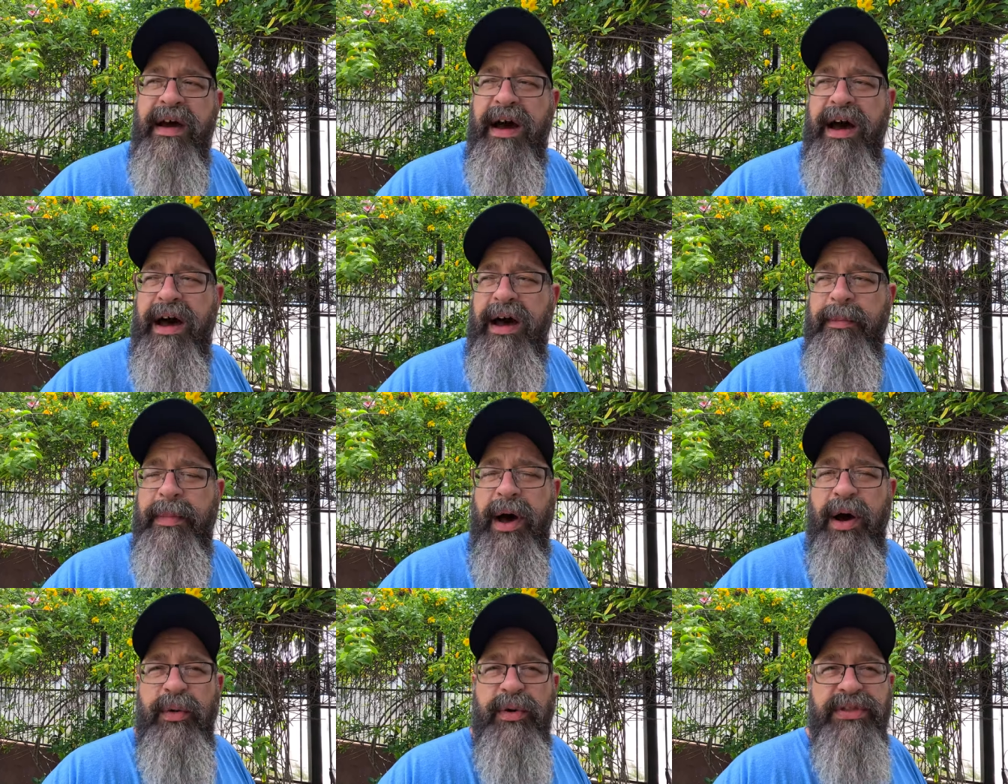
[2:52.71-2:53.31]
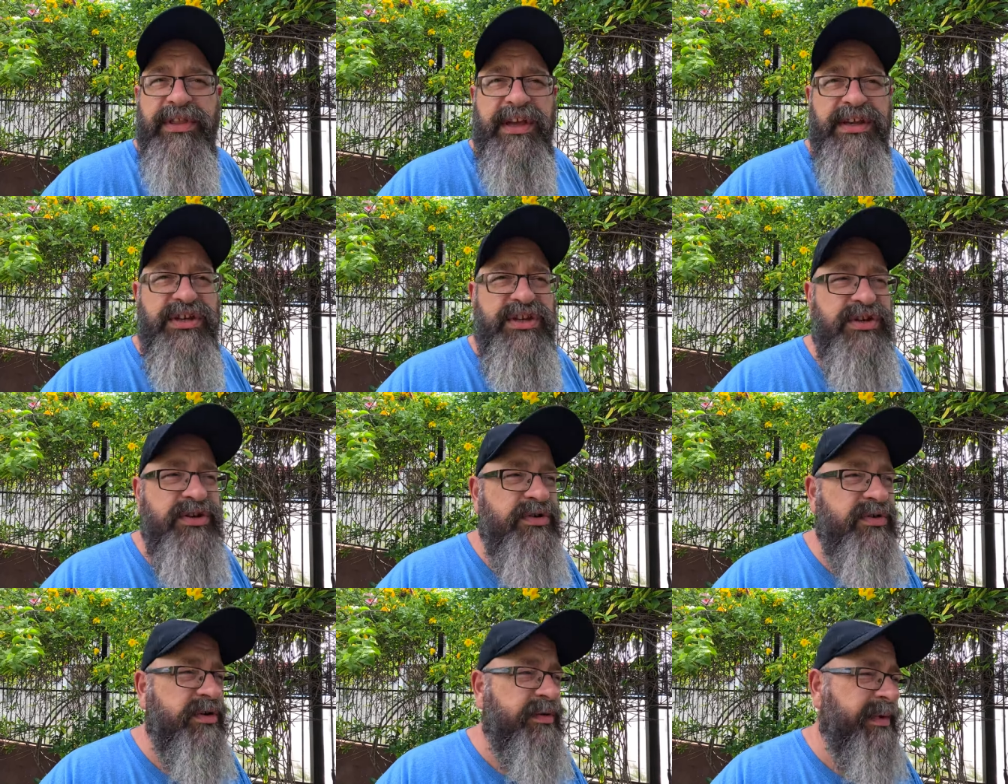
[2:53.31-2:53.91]
about what they
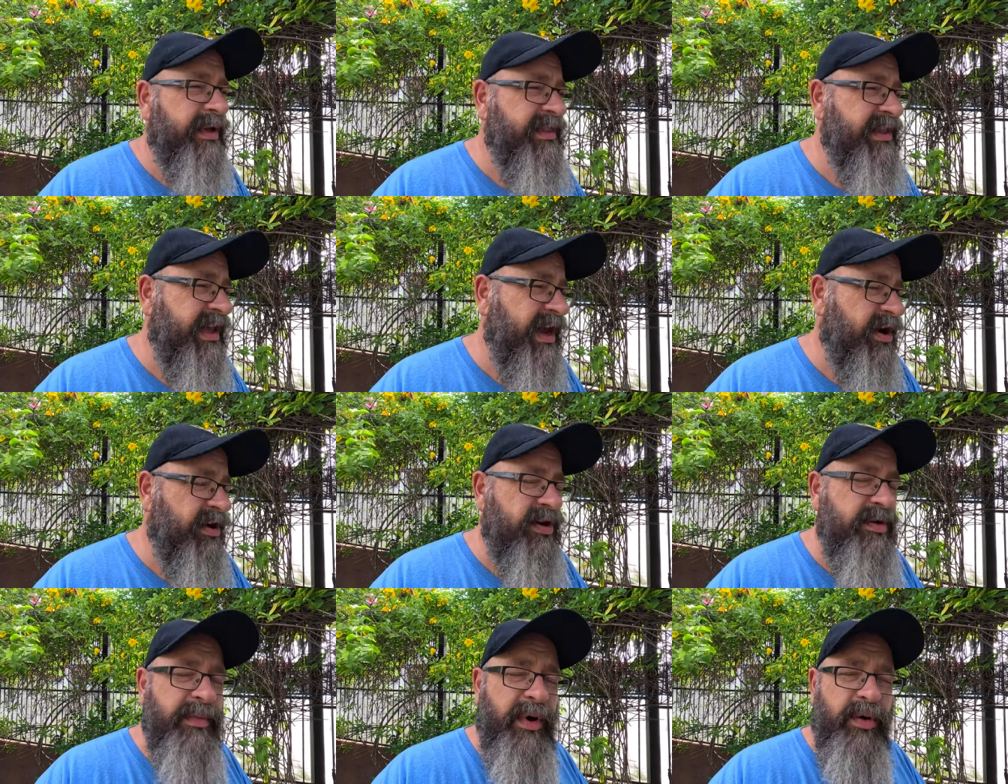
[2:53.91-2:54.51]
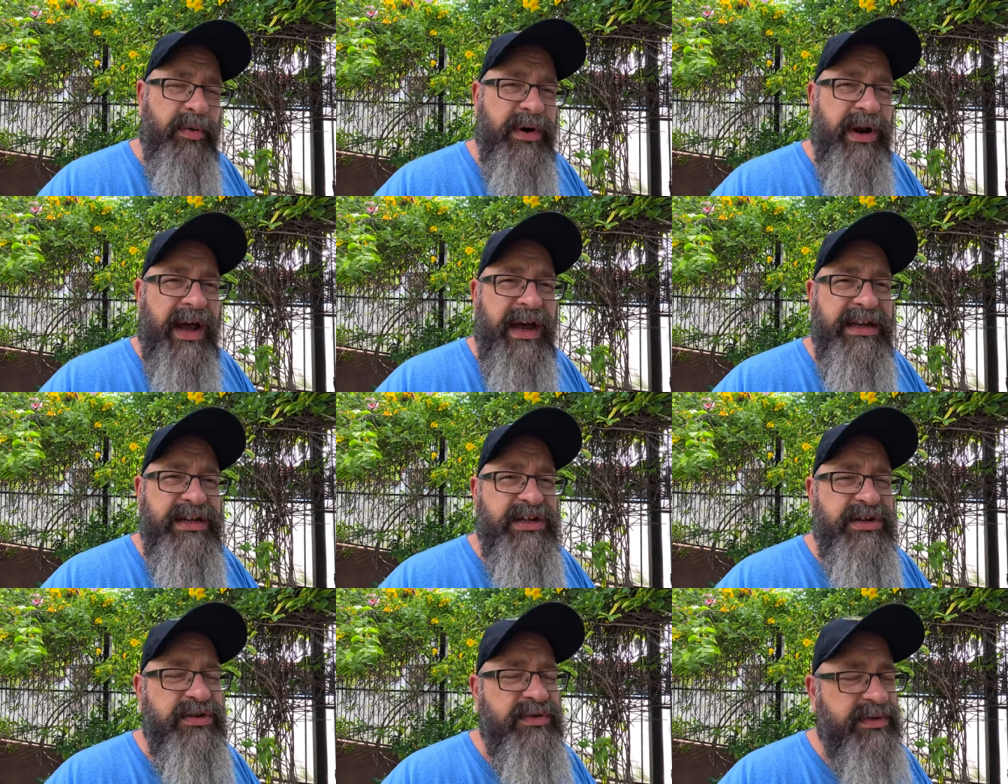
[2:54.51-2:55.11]
do and about the area, about what I
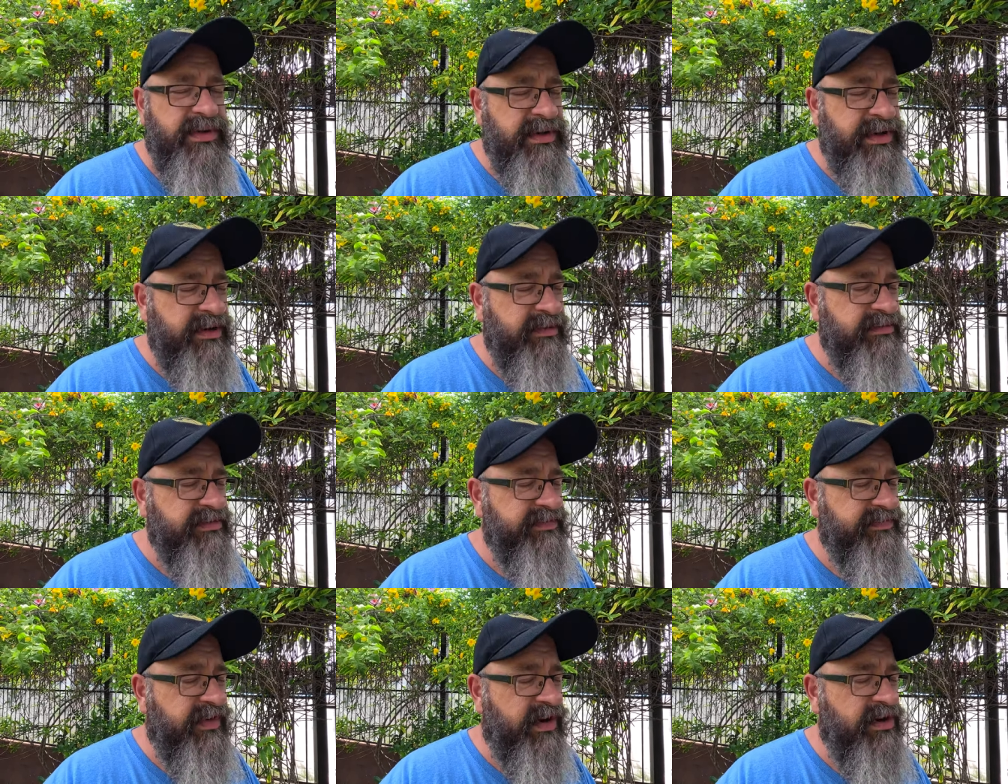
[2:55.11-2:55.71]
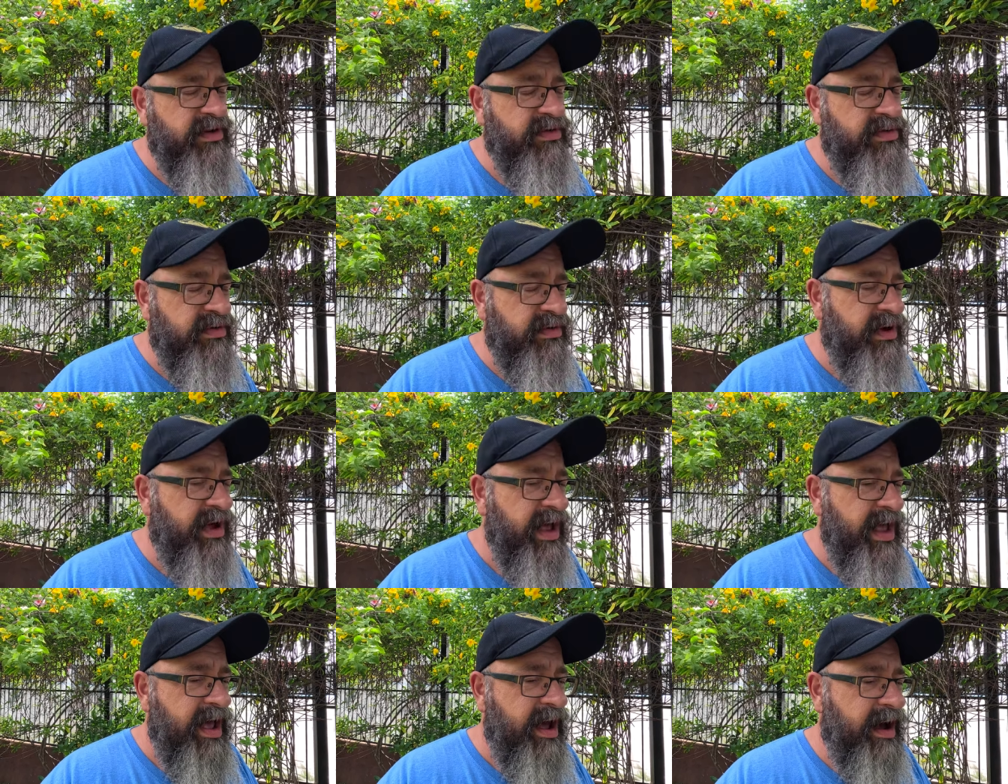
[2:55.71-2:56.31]
do. And it was very cool.